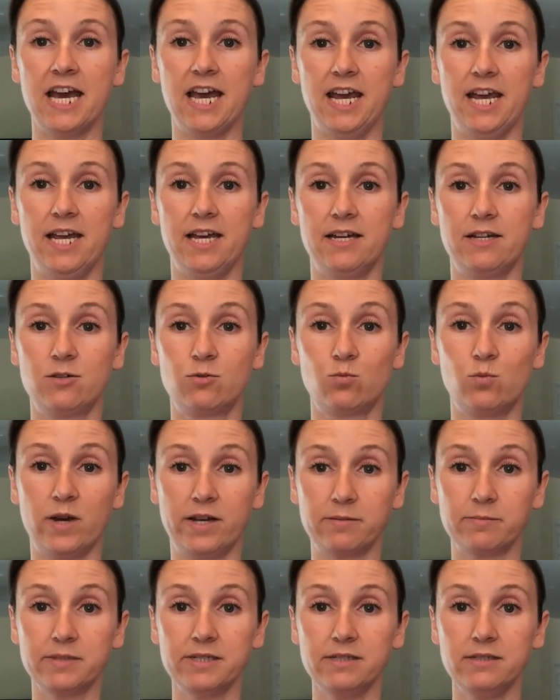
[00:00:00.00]
and
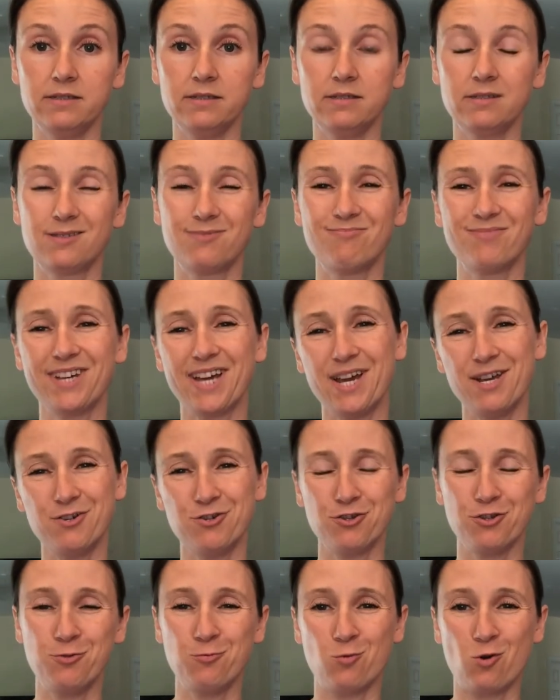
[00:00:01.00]
Wegmans,
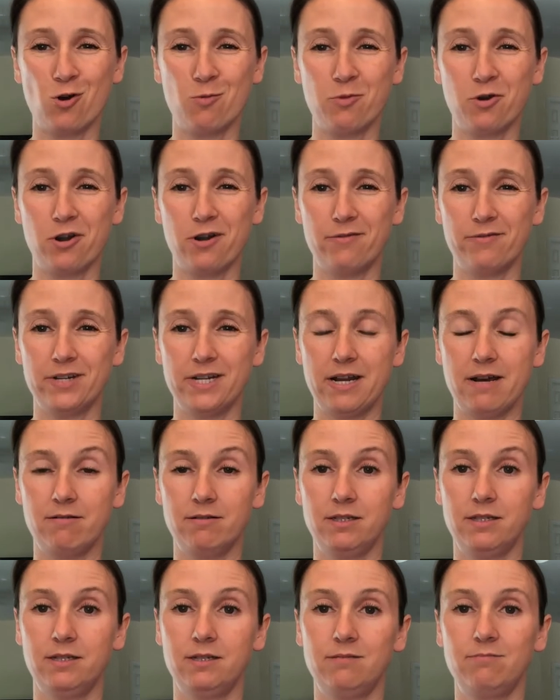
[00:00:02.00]
occasionally Walmart every now
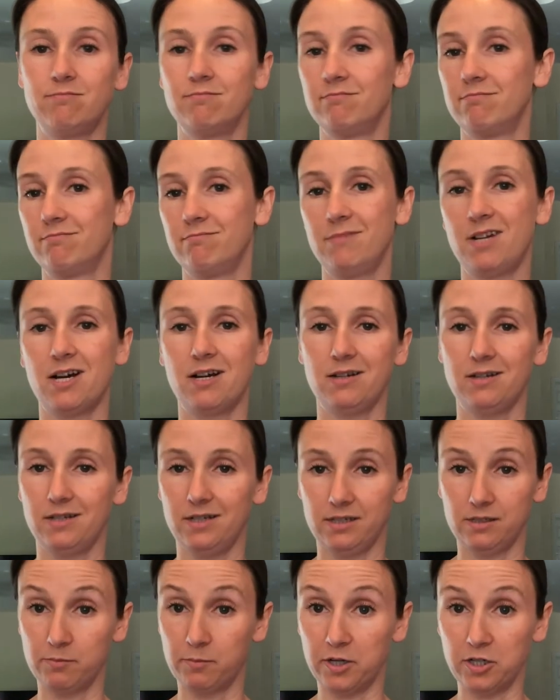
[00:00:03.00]
and then, not
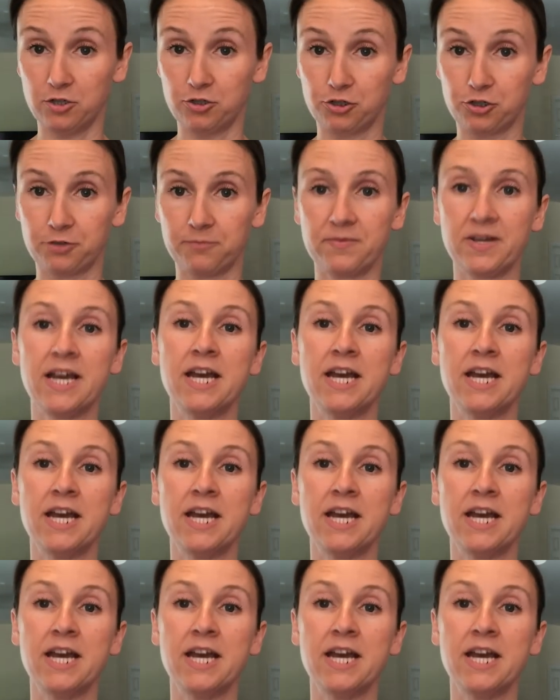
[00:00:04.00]
as much.